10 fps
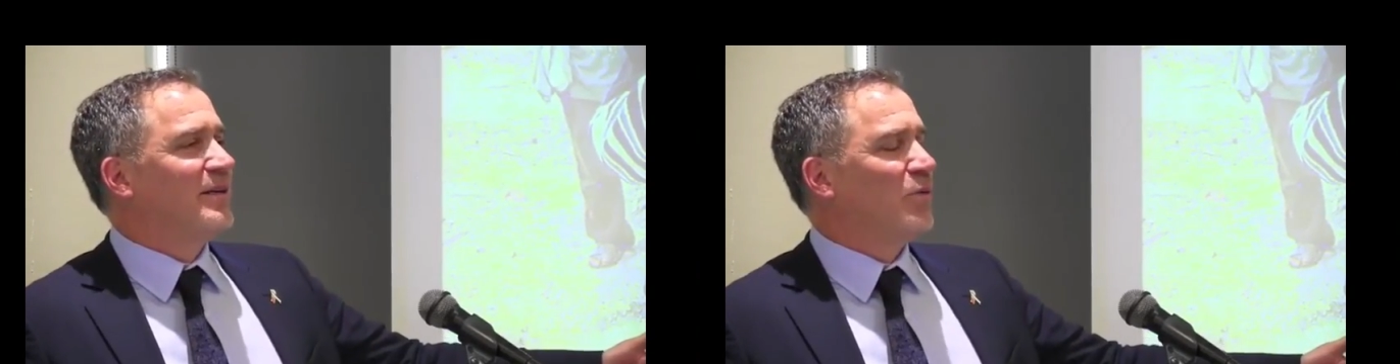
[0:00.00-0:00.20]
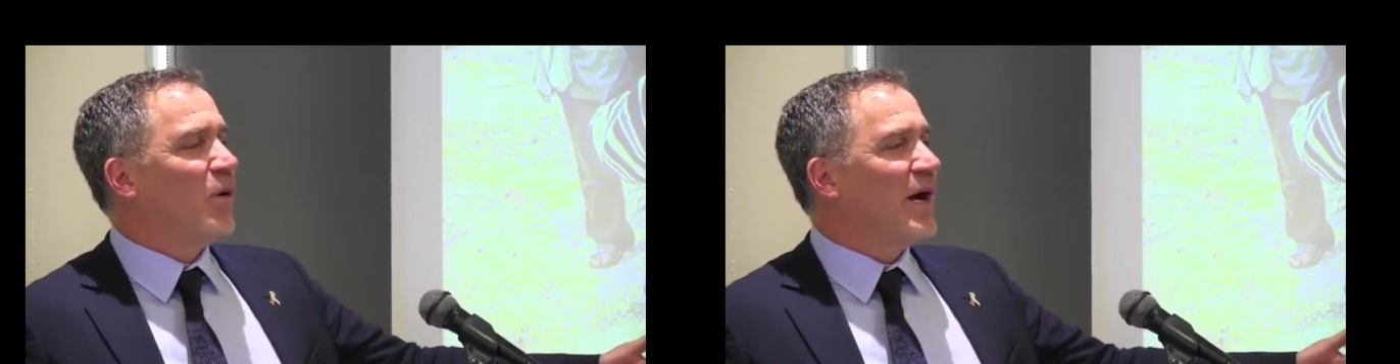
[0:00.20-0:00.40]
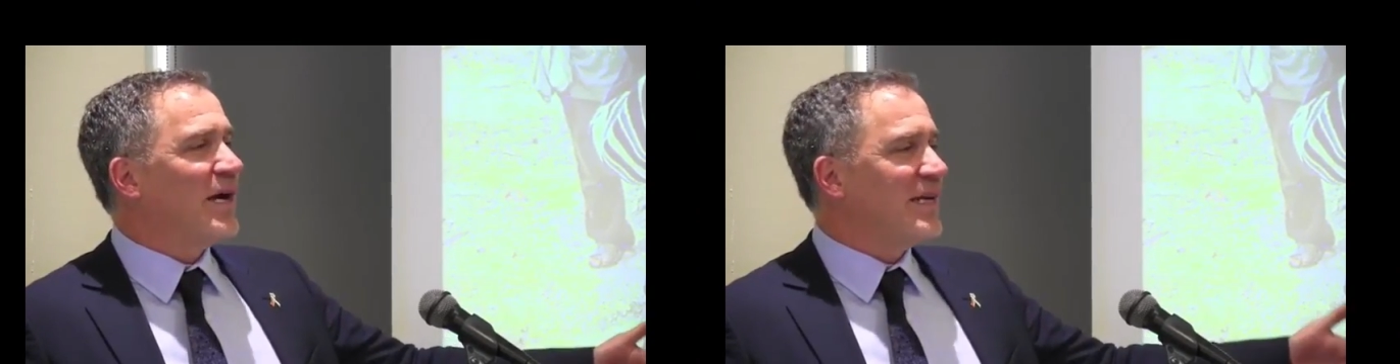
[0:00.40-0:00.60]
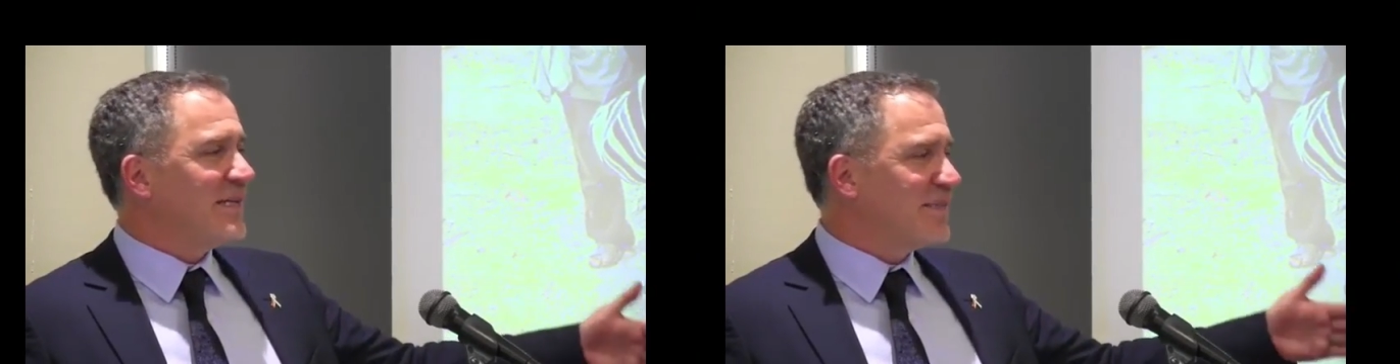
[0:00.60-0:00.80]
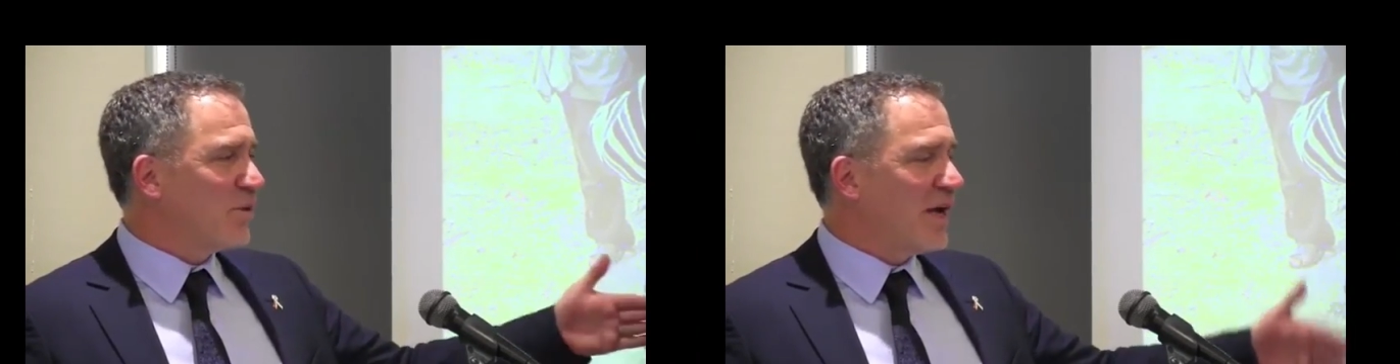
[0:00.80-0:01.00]
why
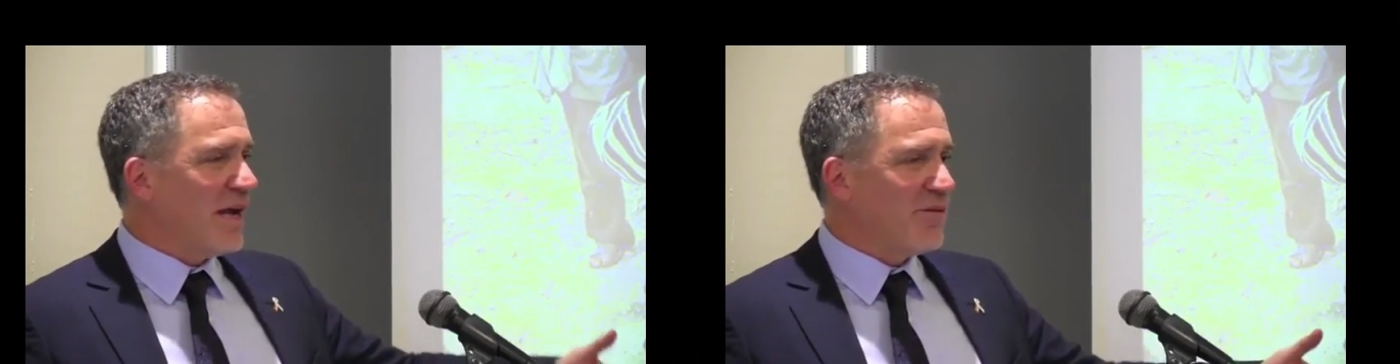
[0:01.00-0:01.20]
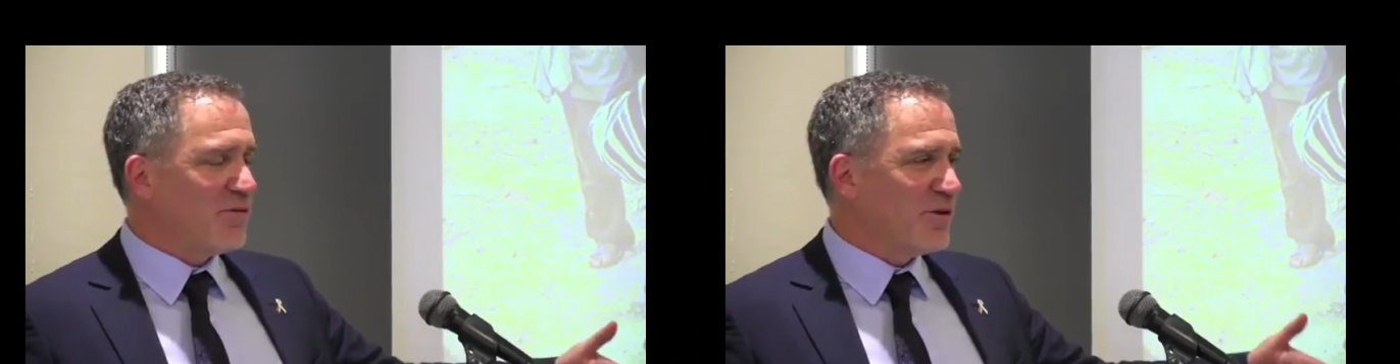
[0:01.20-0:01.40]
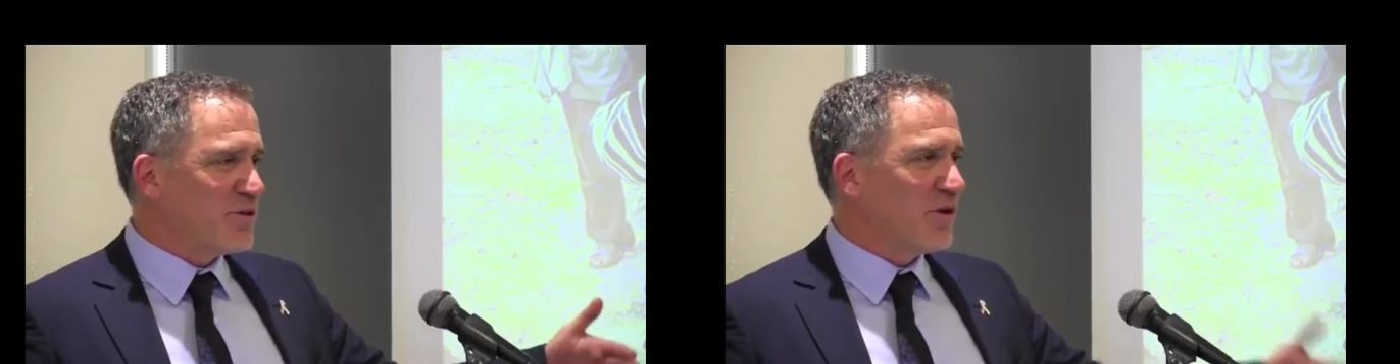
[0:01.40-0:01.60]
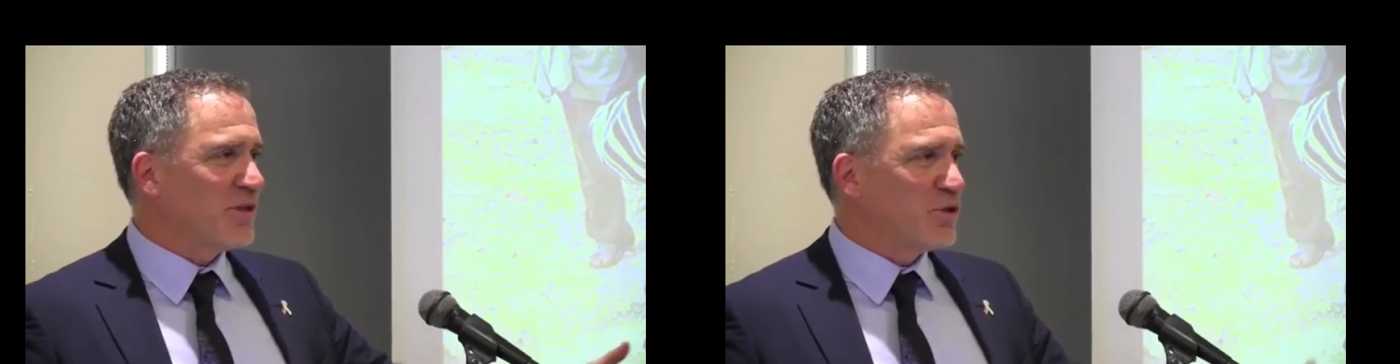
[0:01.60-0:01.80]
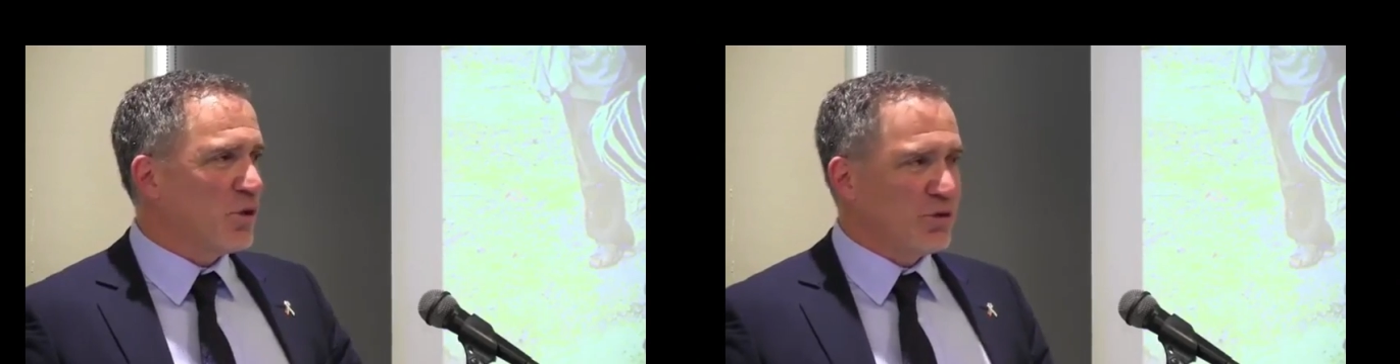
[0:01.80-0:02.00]
it's okay for an
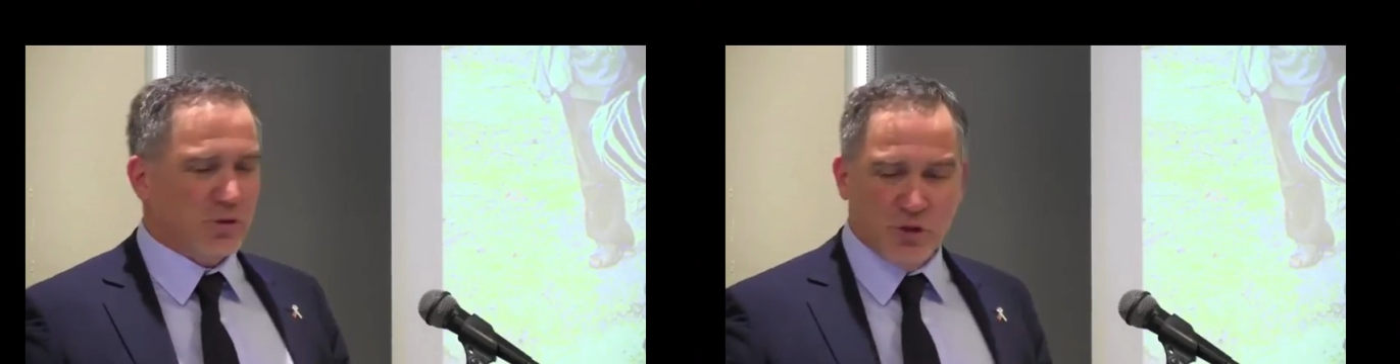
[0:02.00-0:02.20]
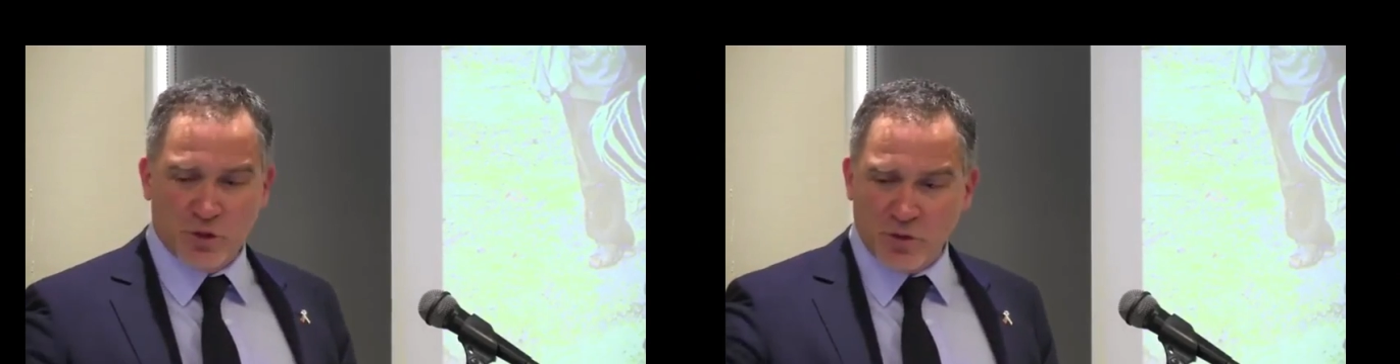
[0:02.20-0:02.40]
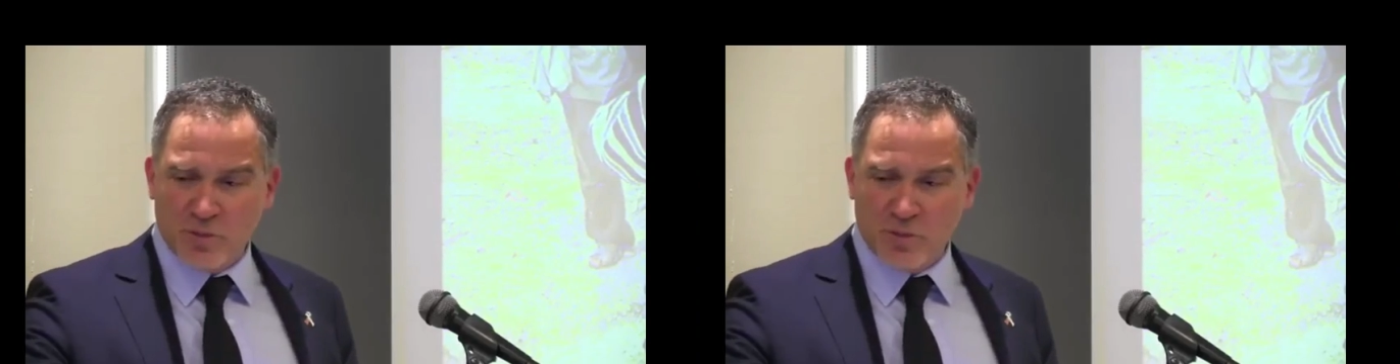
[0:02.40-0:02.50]
Israeli soldier to shoot